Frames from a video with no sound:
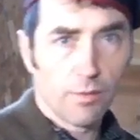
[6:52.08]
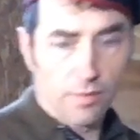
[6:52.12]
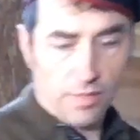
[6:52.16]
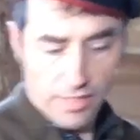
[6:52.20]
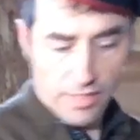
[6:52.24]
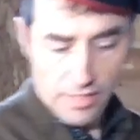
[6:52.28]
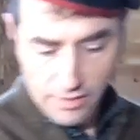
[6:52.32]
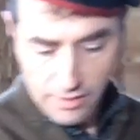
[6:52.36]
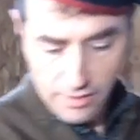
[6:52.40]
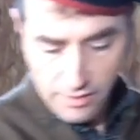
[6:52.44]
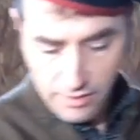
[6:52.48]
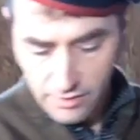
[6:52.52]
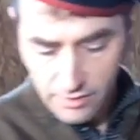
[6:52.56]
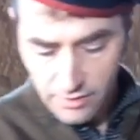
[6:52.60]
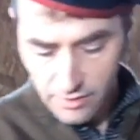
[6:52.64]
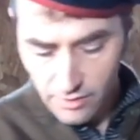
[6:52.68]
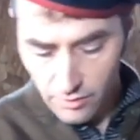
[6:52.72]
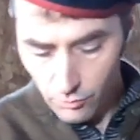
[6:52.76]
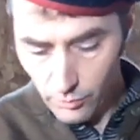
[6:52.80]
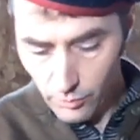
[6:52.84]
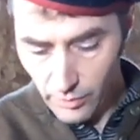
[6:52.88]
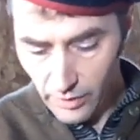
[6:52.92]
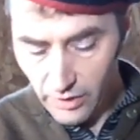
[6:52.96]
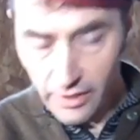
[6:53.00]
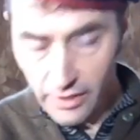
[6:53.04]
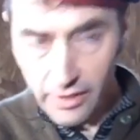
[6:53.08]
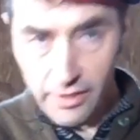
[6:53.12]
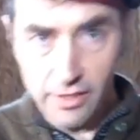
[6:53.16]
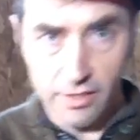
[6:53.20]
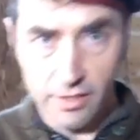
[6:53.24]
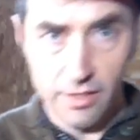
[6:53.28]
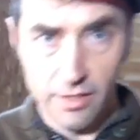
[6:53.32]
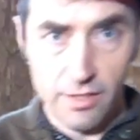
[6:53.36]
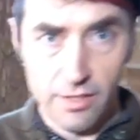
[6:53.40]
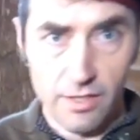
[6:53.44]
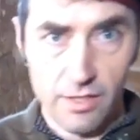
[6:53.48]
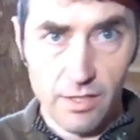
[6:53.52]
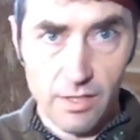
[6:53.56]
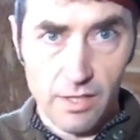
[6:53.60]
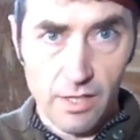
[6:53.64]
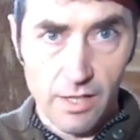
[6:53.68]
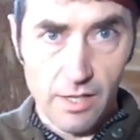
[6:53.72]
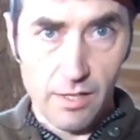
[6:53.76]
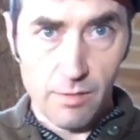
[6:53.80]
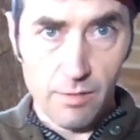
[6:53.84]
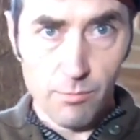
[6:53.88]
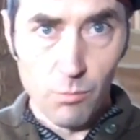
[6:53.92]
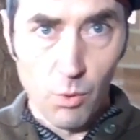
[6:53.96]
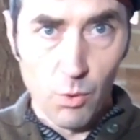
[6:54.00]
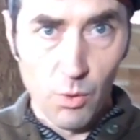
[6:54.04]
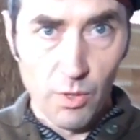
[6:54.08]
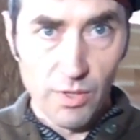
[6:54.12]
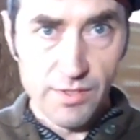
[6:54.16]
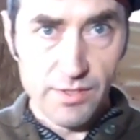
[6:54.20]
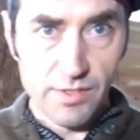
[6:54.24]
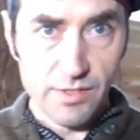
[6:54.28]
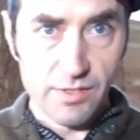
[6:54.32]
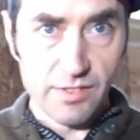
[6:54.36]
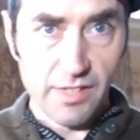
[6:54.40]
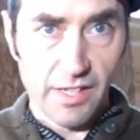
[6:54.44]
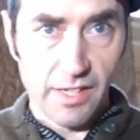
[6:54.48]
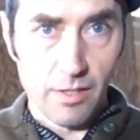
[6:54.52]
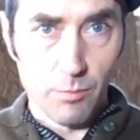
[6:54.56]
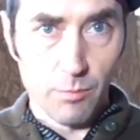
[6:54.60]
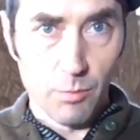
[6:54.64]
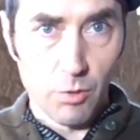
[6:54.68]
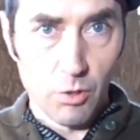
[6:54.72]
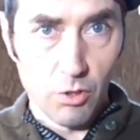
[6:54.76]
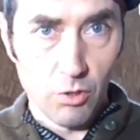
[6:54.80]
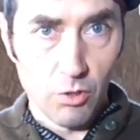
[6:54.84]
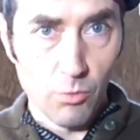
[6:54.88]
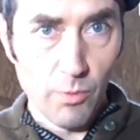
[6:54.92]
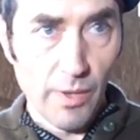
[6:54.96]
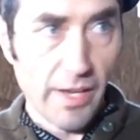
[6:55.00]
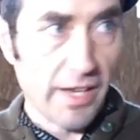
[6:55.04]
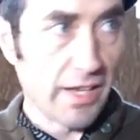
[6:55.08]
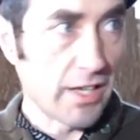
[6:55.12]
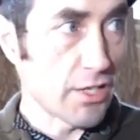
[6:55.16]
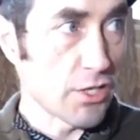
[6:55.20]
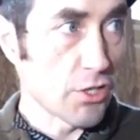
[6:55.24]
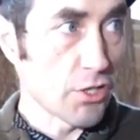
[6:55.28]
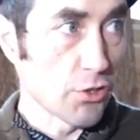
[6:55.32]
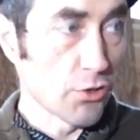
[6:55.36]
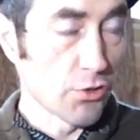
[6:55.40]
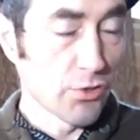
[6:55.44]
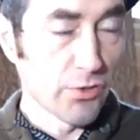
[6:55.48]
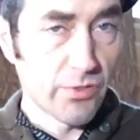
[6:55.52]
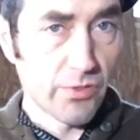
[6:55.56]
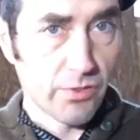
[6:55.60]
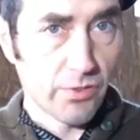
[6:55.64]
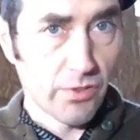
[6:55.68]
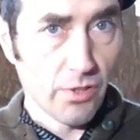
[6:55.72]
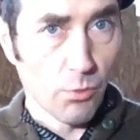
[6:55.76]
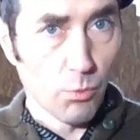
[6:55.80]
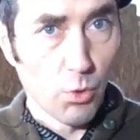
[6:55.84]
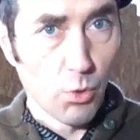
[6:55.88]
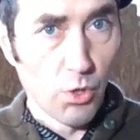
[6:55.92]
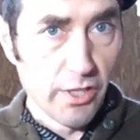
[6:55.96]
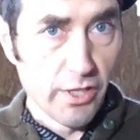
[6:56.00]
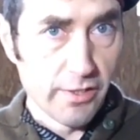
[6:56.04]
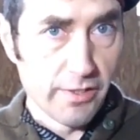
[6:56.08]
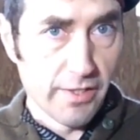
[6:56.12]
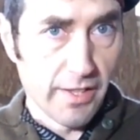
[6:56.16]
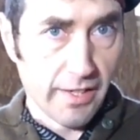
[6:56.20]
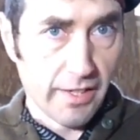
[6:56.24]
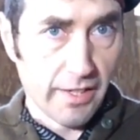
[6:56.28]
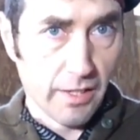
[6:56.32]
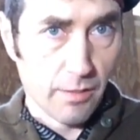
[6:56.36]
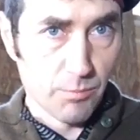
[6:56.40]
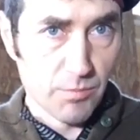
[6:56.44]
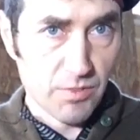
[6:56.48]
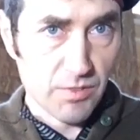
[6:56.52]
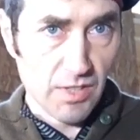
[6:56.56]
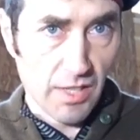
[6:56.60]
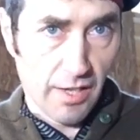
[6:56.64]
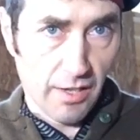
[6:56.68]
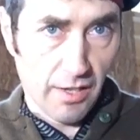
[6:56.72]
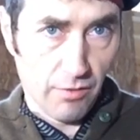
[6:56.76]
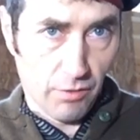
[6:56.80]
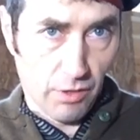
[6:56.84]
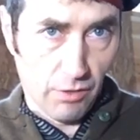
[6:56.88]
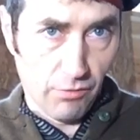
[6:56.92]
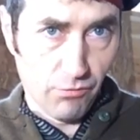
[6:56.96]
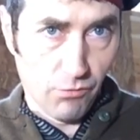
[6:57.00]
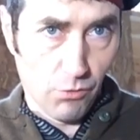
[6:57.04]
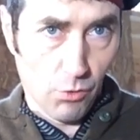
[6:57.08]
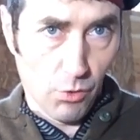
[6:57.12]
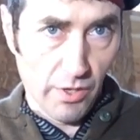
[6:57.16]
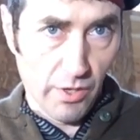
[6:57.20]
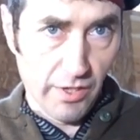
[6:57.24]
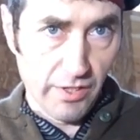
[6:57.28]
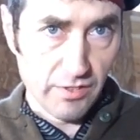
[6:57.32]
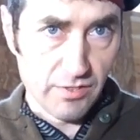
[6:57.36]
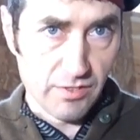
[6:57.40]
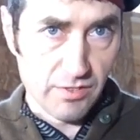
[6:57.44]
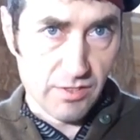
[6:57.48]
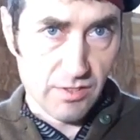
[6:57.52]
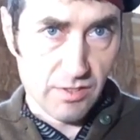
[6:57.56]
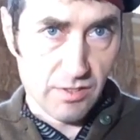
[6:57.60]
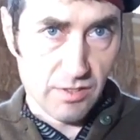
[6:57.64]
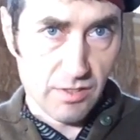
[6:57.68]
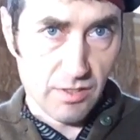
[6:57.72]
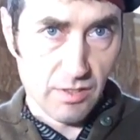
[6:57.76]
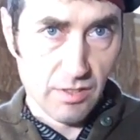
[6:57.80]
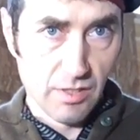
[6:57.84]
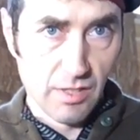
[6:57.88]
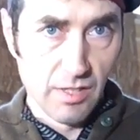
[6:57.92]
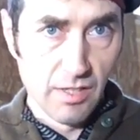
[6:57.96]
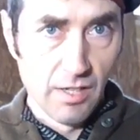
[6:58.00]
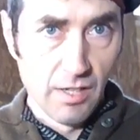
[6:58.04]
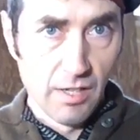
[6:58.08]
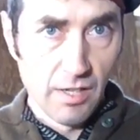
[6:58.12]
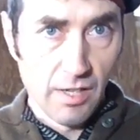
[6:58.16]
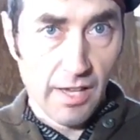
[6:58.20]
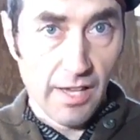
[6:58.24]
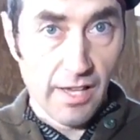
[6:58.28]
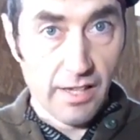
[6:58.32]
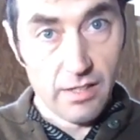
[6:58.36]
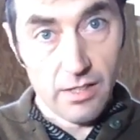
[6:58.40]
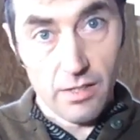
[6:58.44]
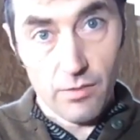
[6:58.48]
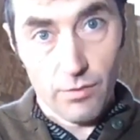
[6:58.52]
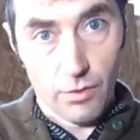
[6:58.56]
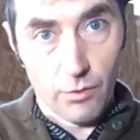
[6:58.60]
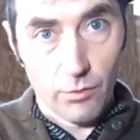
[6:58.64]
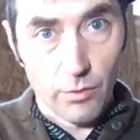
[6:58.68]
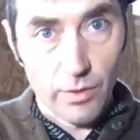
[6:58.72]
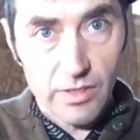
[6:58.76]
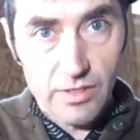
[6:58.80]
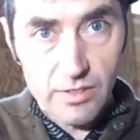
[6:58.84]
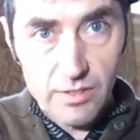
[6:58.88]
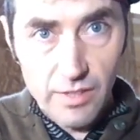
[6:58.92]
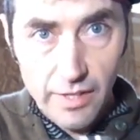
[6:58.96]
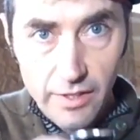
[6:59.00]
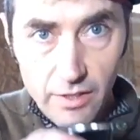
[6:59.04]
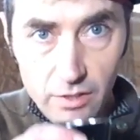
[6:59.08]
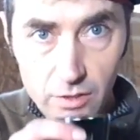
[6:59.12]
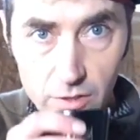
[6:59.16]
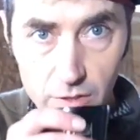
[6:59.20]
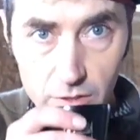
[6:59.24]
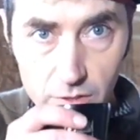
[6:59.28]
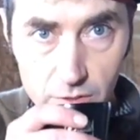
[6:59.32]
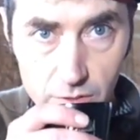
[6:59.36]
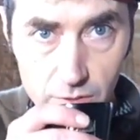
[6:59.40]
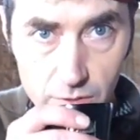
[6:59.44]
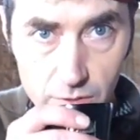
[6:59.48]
it's a really more sustainable way to use the wood that comes out of our forests and even recycle.